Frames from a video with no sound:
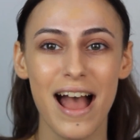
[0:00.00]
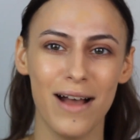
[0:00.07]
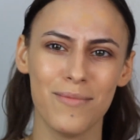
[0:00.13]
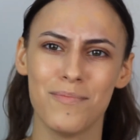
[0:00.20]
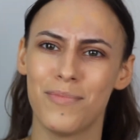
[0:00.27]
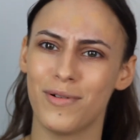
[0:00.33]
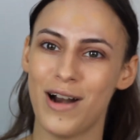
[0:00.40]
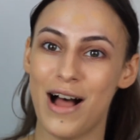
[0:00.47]

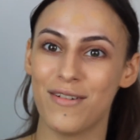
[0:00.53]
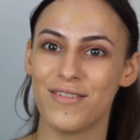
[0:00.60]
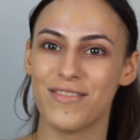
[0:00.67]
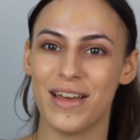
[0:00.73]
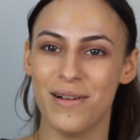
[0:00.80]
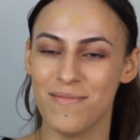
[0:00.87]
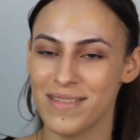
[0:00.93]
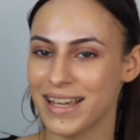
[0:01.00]
I'm proud of
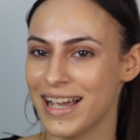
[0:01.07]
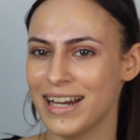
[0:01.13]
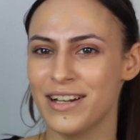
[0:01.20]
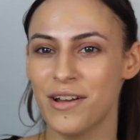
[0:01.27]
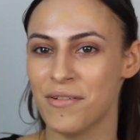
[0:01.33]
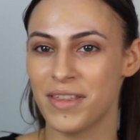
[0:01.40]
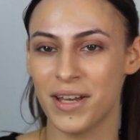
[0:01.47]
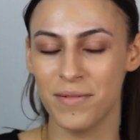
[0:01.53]
them, like I
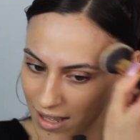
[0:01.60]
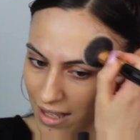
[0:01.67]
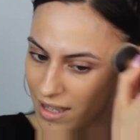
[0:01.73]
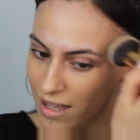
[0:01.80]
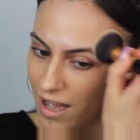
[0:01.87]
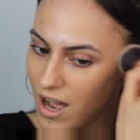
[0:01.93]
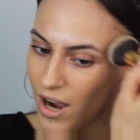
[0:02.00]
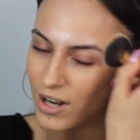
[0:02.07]
know them.
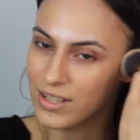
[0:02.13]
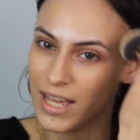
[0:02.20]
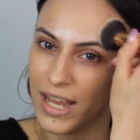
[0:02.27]
Are